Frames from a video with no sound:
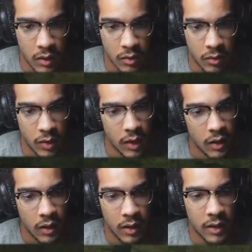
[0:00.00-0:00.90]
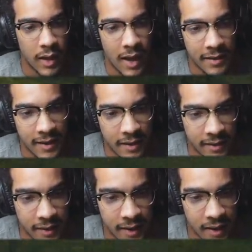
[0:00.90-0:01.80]
Well, as I say
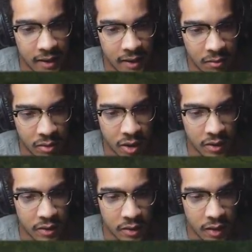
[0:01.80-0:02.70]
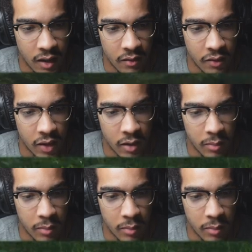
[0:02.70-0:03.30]
that, we just level up.